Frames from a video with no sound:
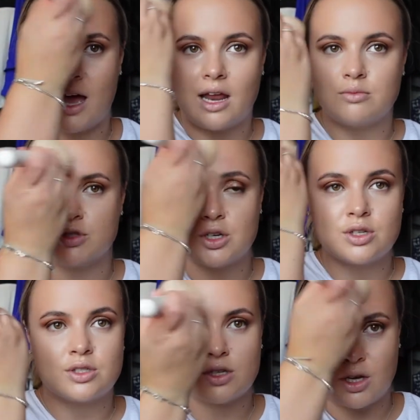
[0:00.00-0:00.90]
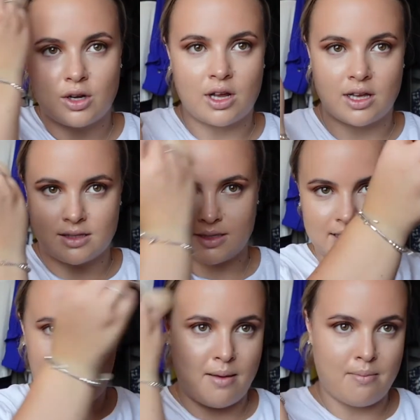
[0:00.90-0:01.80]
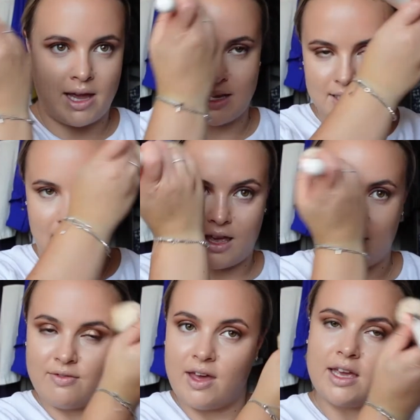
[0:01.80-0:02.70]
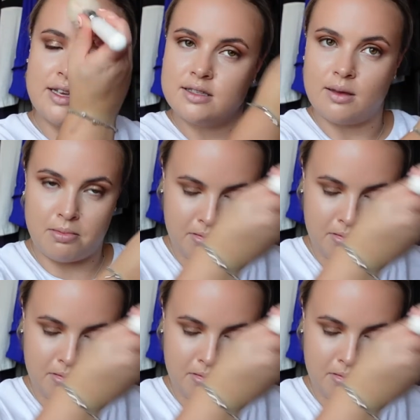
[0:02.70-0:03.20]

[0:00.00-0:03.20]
And I'm just going to set my entire face.